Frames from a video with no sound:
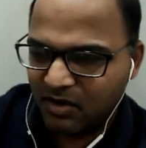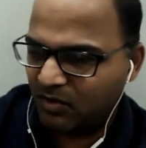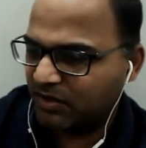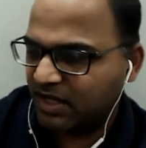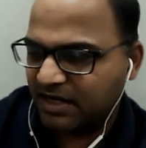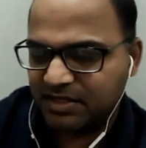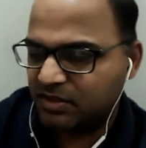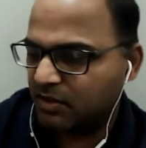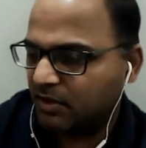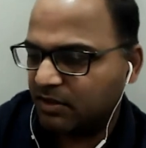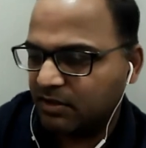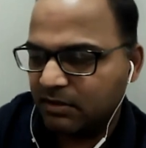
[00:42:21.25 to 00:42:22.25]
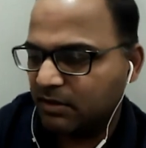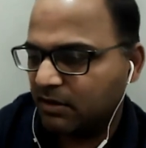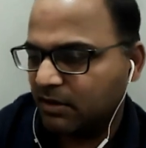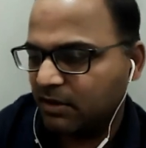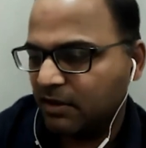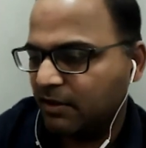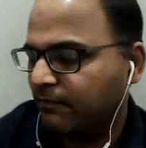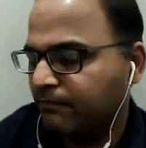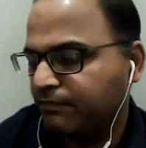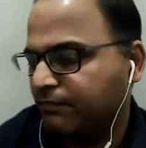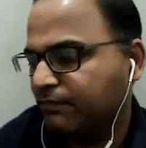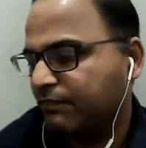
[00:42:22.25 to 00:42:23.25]
No, that is not
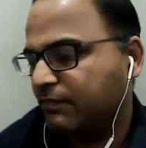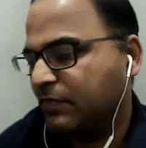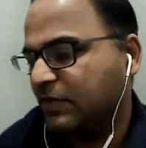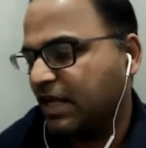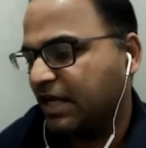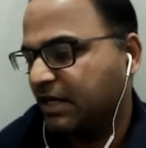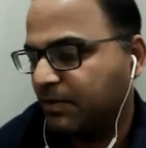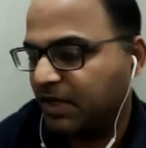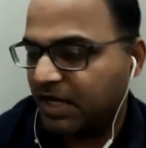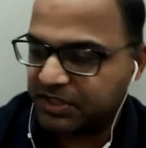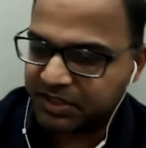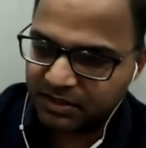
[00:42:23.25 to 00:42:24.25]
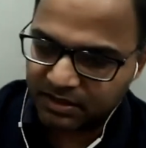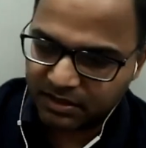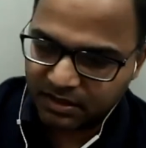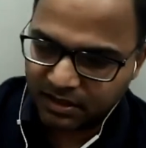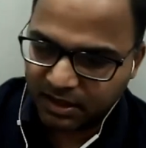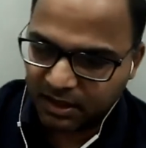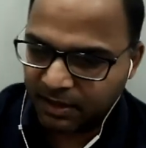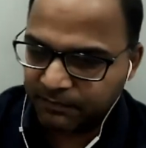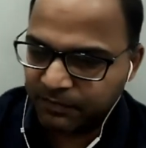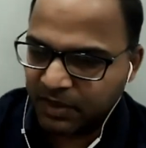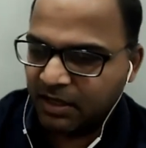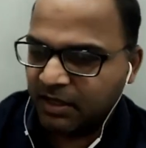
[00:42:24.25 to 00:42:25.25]
um, the interpretation.
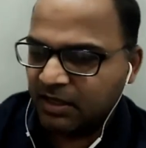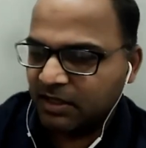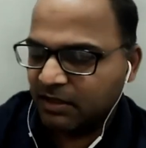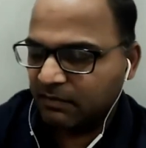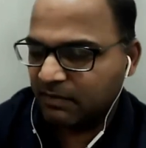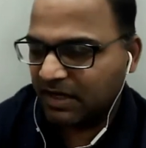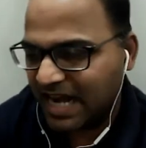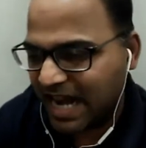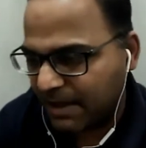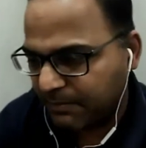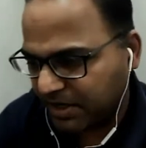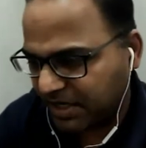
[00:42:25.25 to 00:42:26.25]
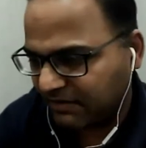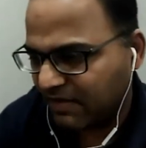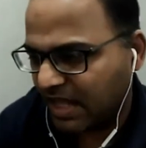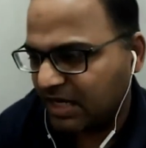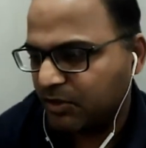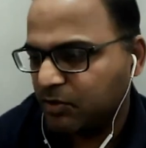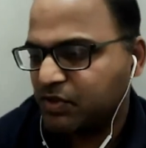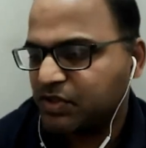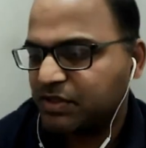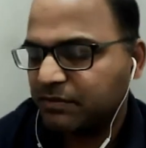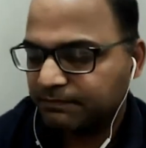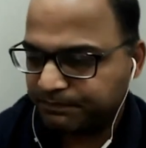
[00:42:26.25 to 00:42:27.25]
The uh, laboratory
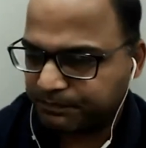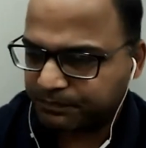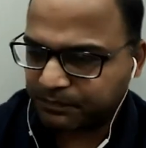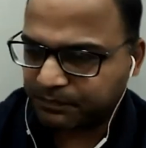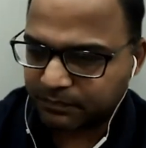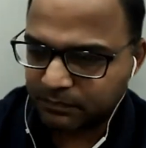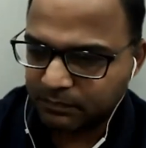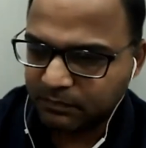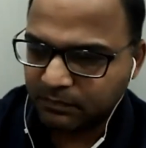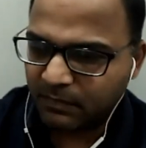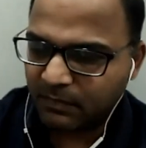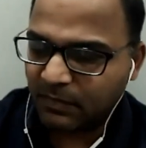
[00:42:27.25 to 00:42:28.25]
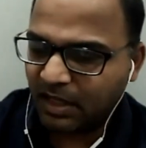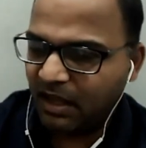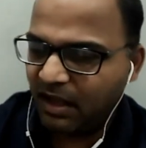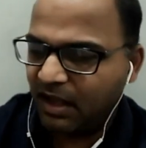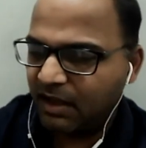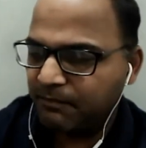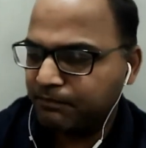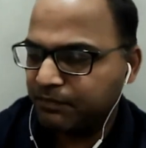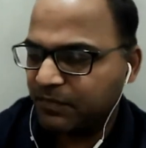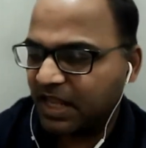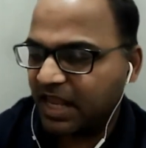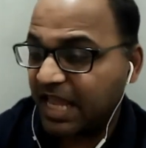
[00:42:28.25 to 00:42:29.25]
values
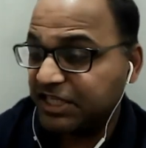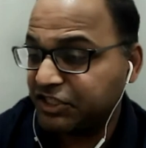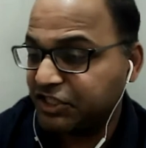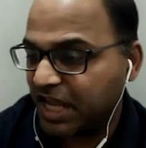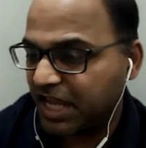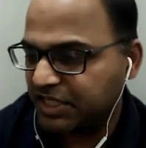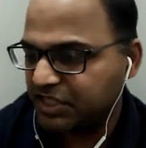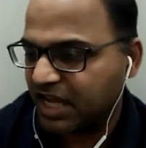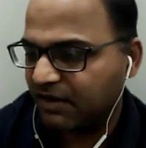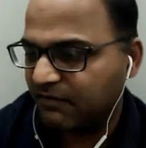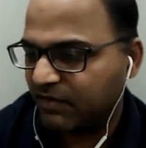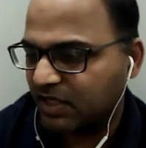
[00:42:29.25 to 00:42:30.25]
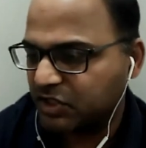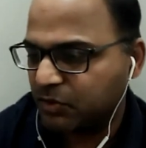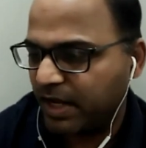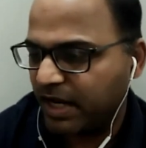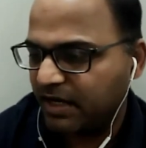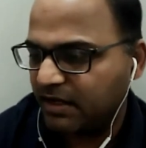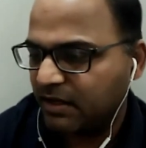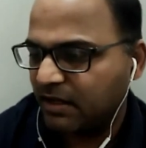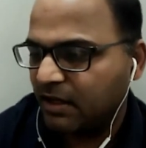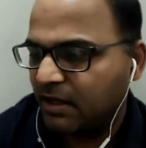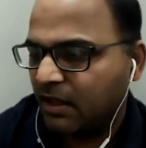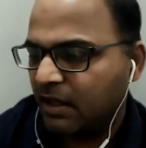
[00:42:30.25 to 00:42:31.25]
um, can change, can fluctuate.